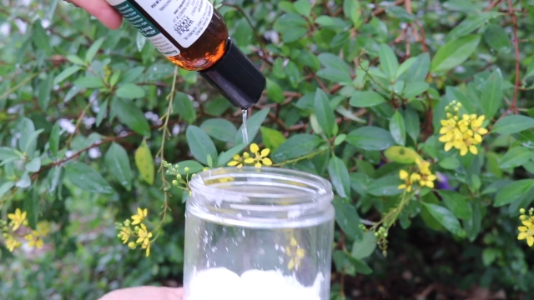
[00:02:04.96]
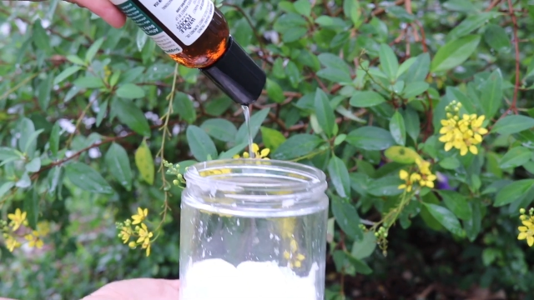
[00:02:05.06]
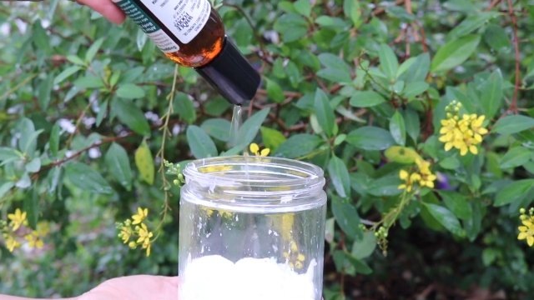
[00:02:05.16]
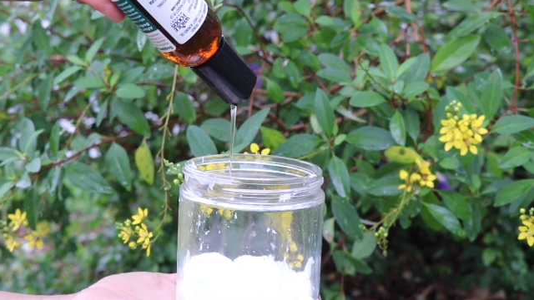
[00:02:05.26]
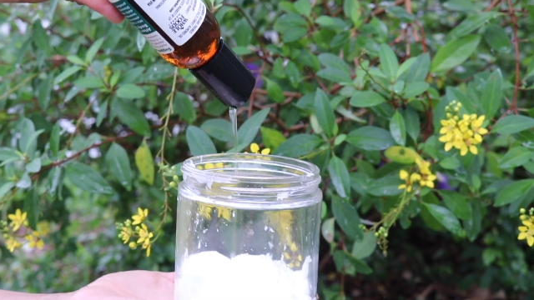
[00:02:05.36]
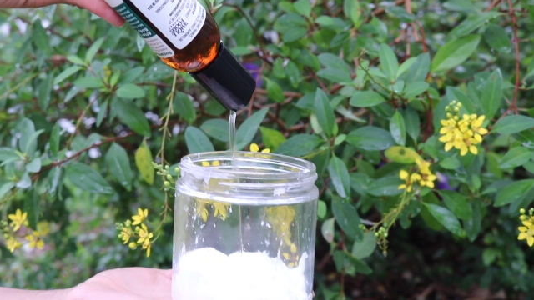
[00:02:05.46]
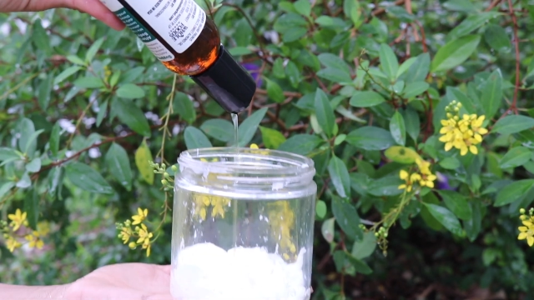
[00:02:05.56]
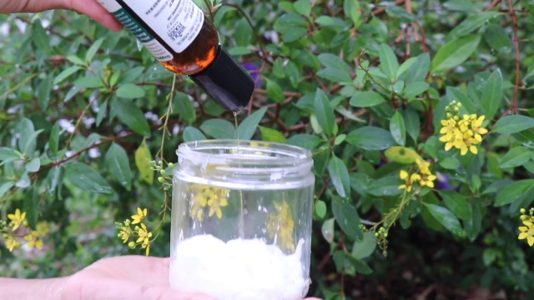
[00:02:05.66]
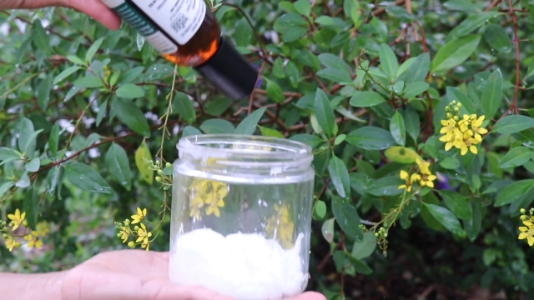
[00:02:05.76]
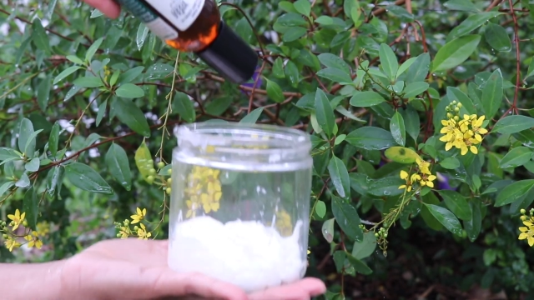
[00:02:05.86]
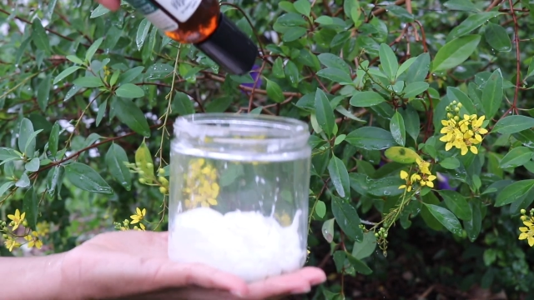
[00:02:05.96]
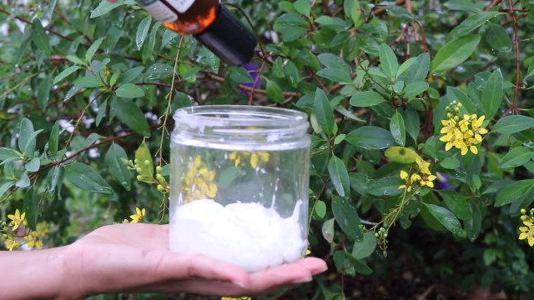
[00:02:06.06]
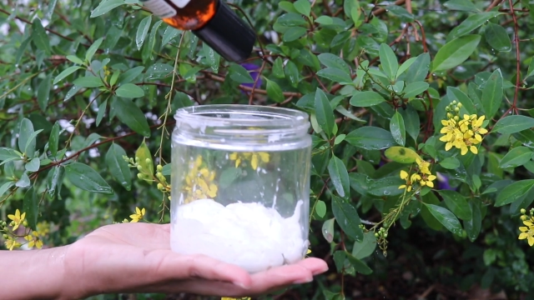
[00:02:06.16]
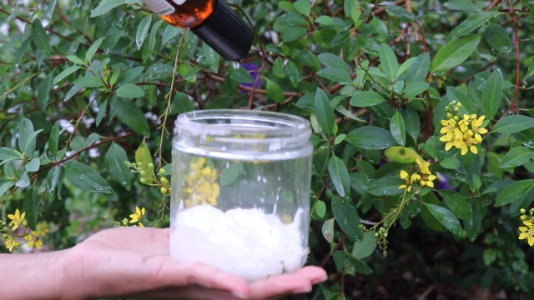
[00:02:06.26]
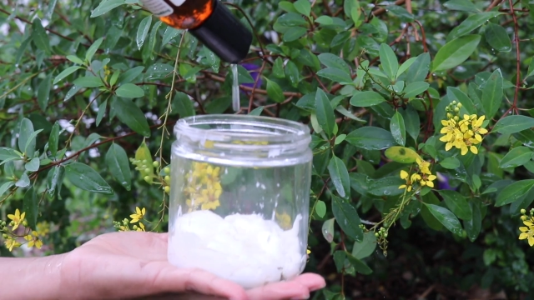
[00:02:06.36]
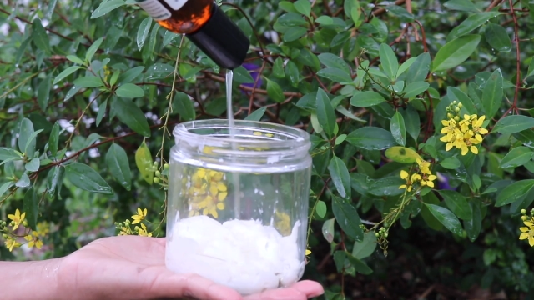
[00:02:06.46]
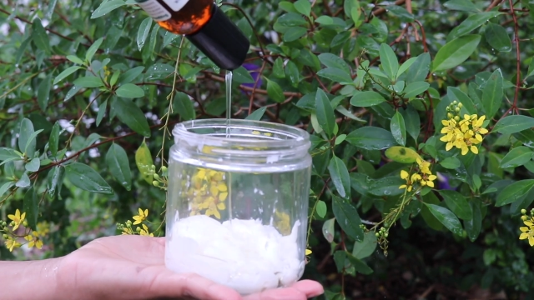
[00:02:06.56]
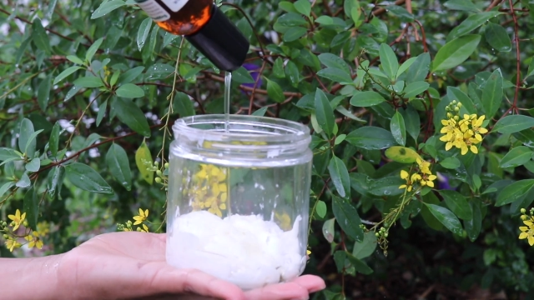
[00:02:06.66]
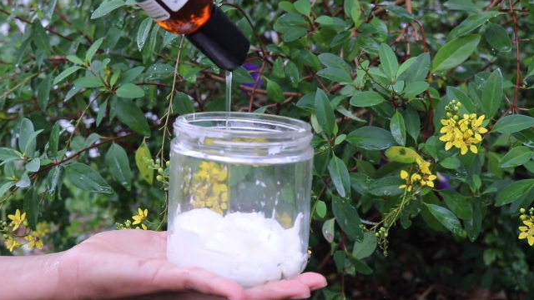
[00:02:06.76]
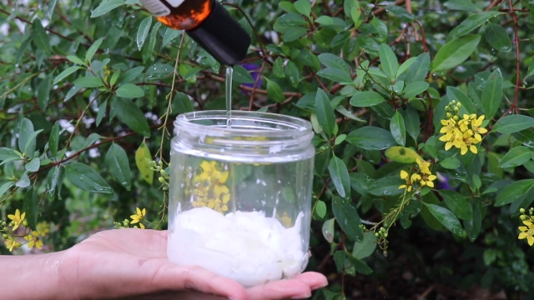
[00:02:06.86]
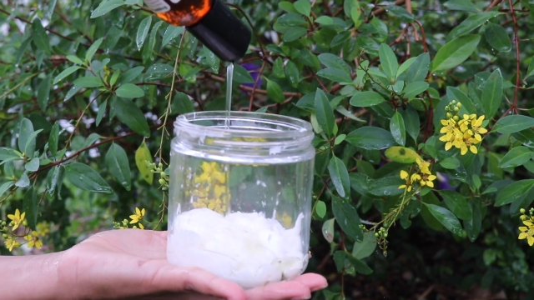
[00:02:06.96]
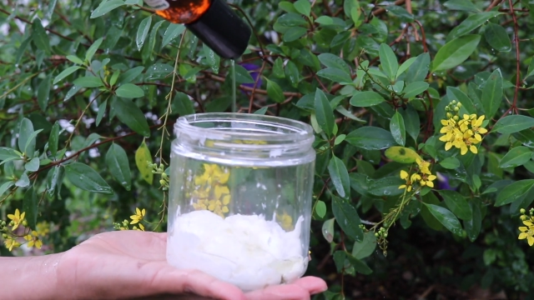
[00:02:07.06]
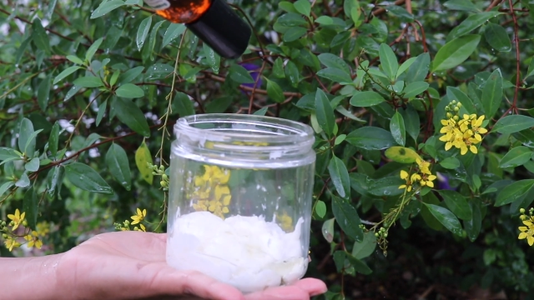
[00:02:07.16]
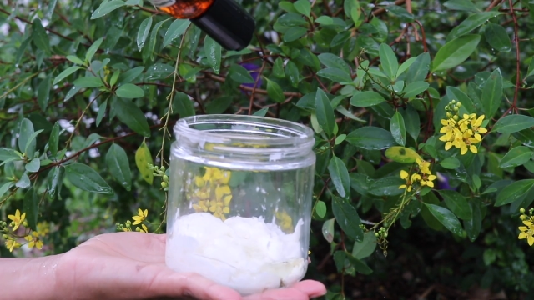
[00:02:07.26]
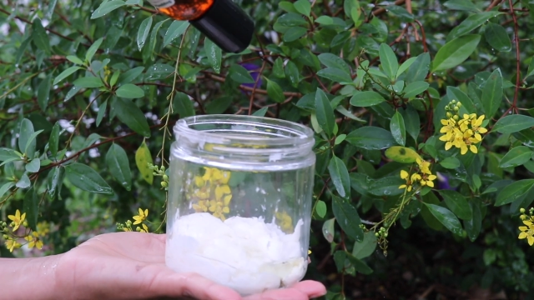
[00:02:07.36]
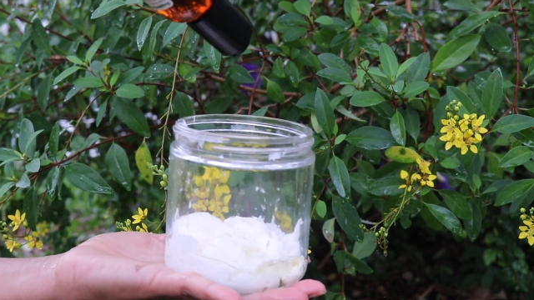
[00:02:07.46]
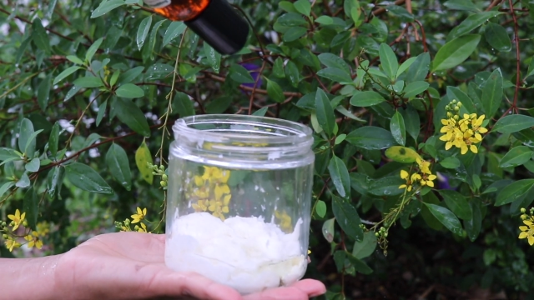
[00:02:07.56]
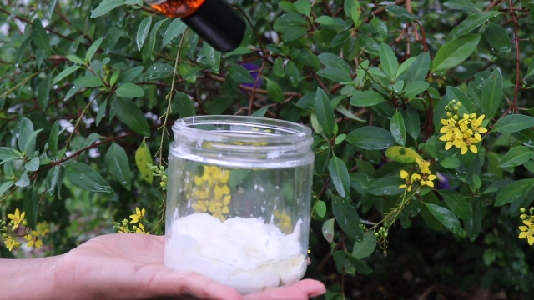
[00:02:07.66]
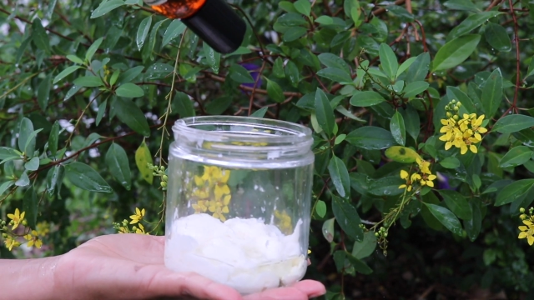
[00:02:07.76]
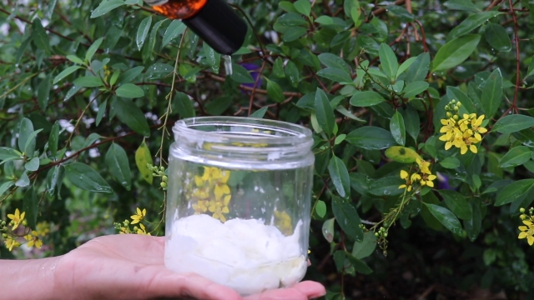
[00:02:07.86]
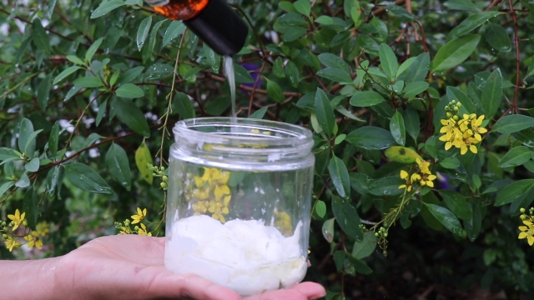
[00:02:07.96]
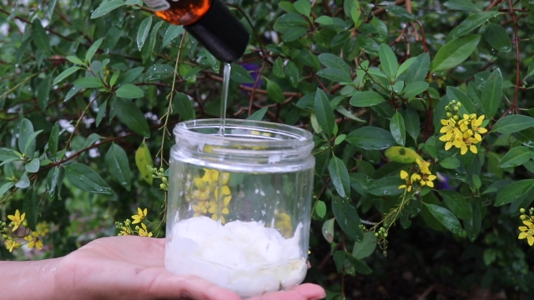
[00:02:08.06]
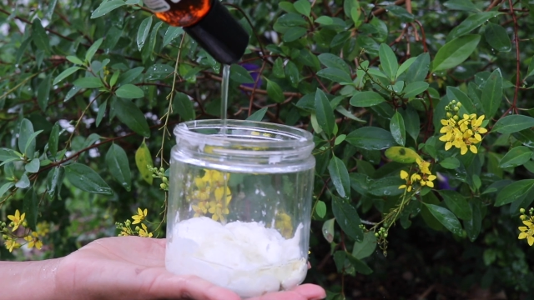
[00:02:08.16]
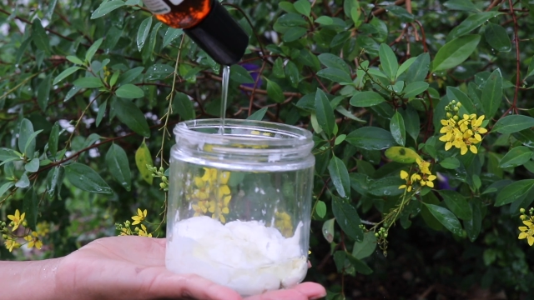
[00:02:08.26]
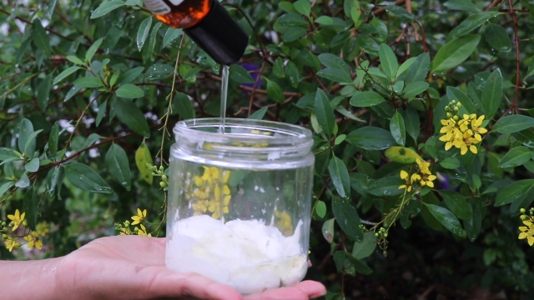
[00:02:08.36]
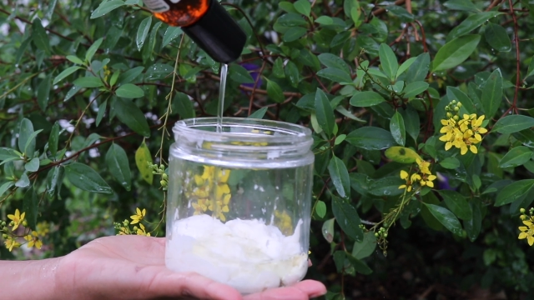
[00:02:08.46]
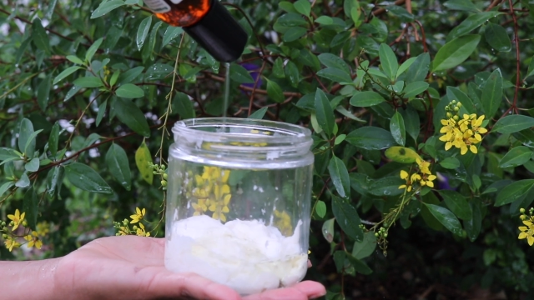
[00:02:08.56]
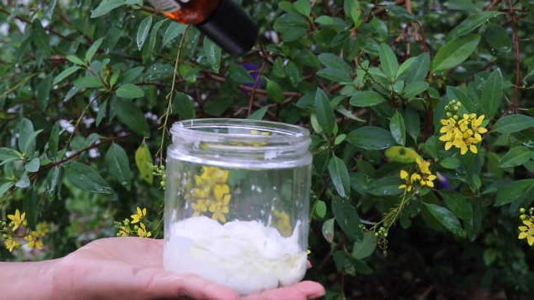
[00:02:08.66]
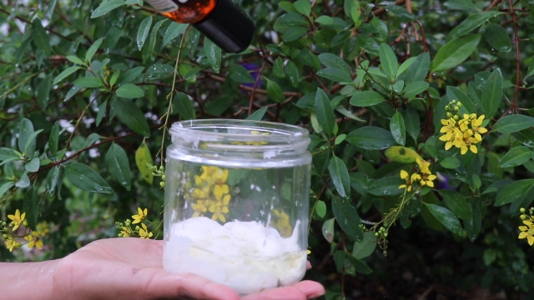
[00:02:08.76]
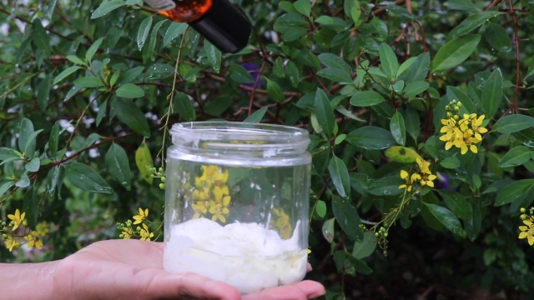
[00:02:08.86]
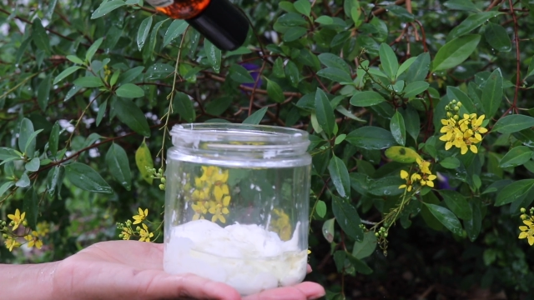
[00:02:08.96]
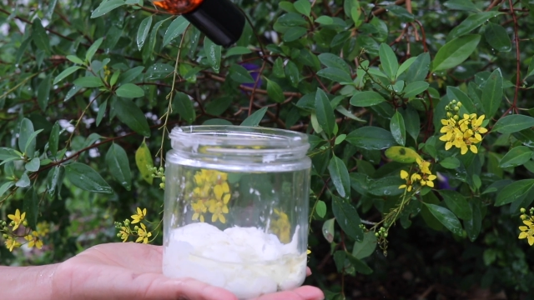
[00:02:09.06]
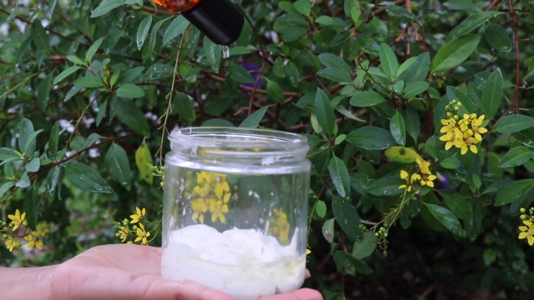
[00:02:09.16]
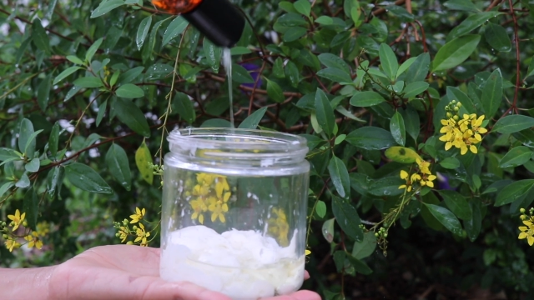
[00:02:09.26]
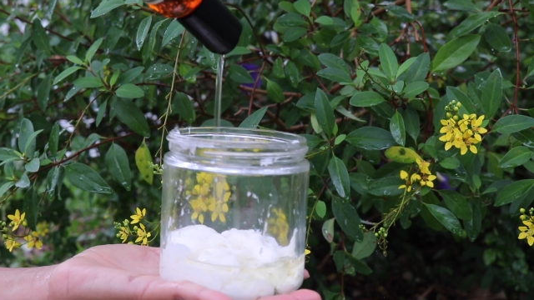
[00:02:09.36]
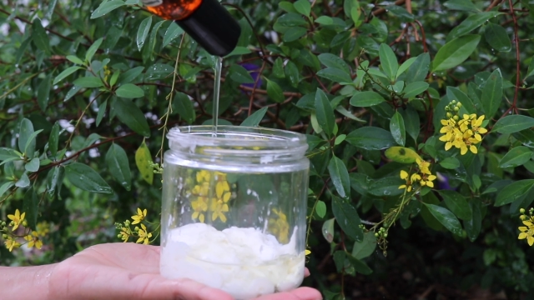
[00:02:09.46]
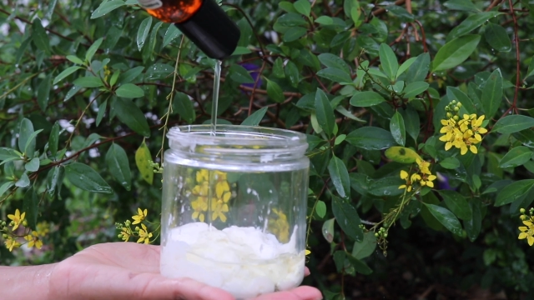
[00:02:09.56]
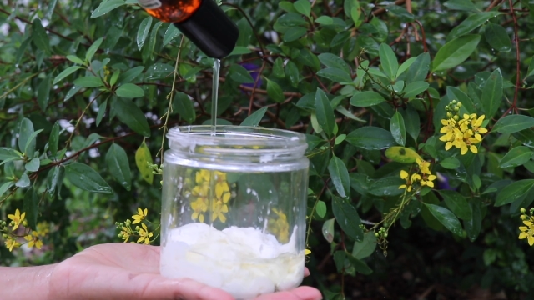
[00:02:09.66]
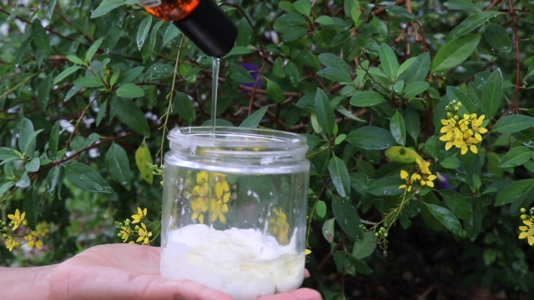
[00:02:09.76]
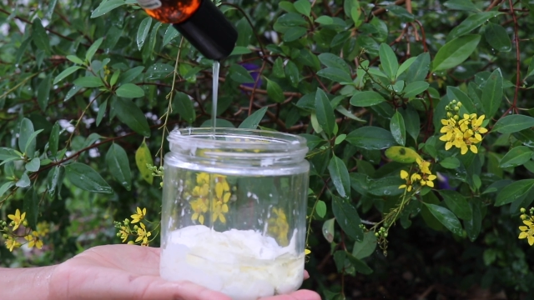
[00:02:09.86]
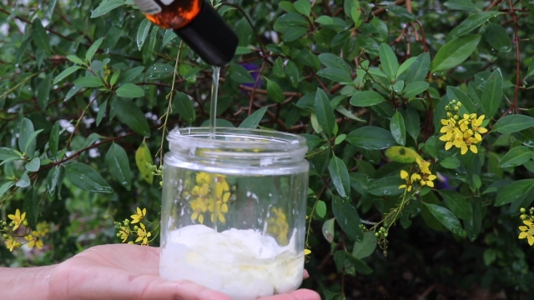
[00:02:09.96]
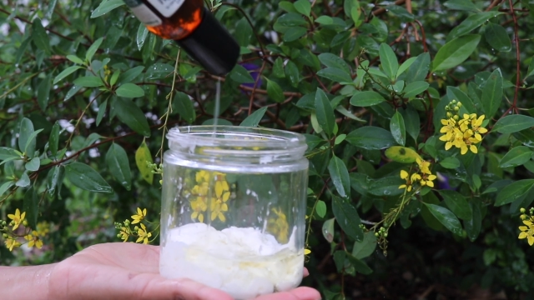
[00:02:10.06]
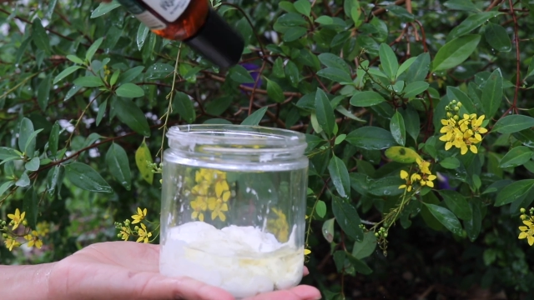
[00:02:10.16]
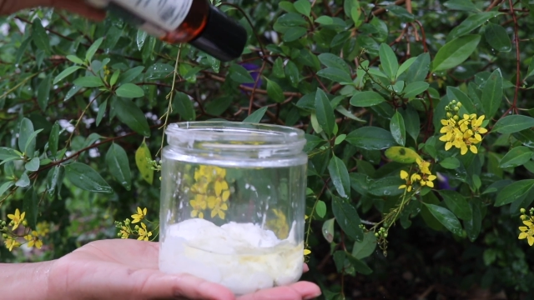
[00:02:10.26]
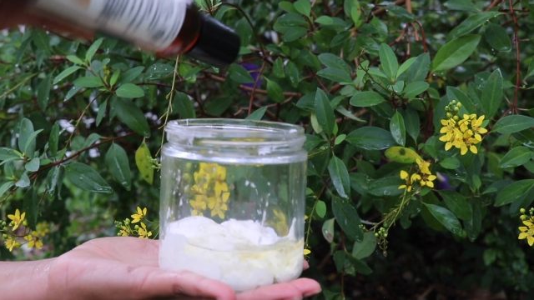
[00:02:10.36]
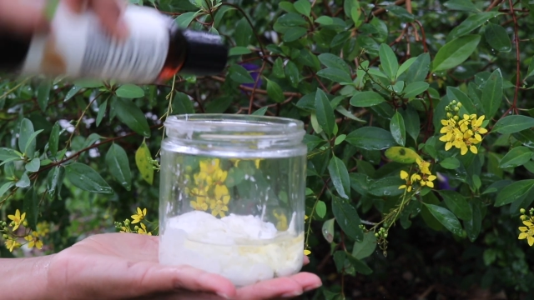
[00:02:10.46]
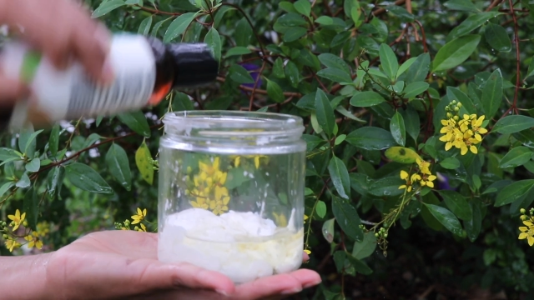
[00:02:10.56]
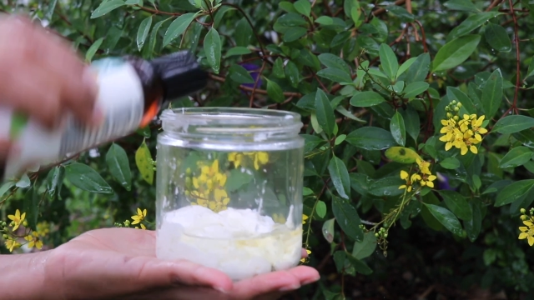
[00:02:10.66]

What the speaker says: (no speaker visible)